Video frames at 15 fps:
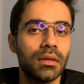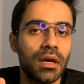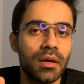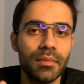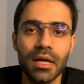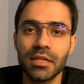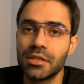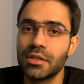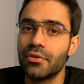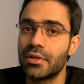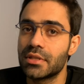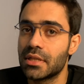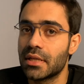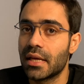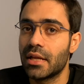imagine you are
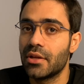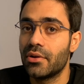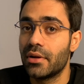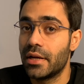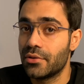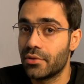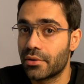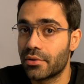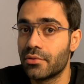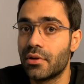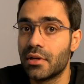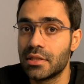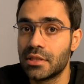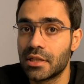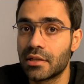sitting in your
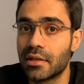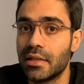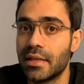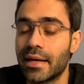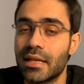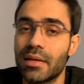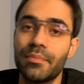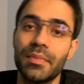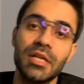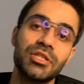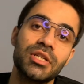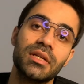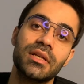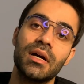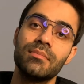endocrinology clinic and a
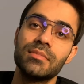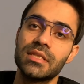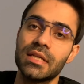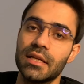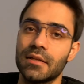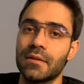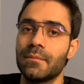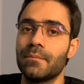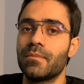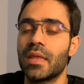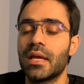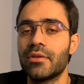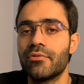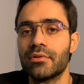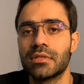patient comes in
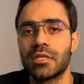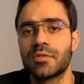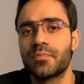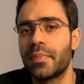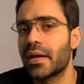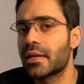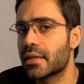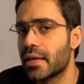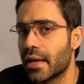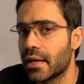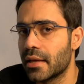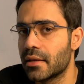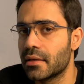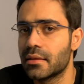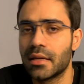and you are
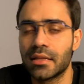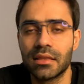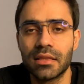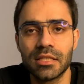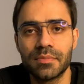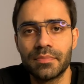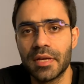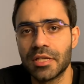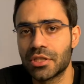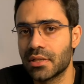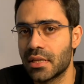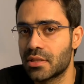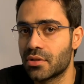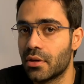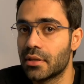suspecting that this patient
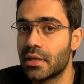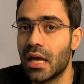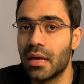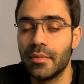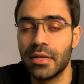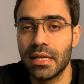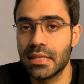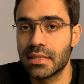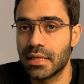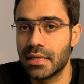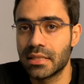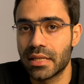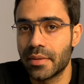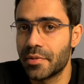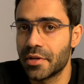has got diabetes
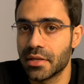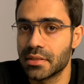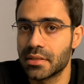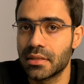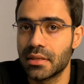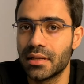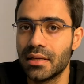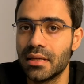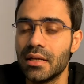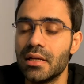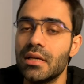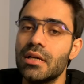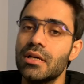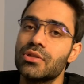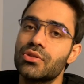insipidus.
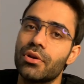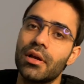So your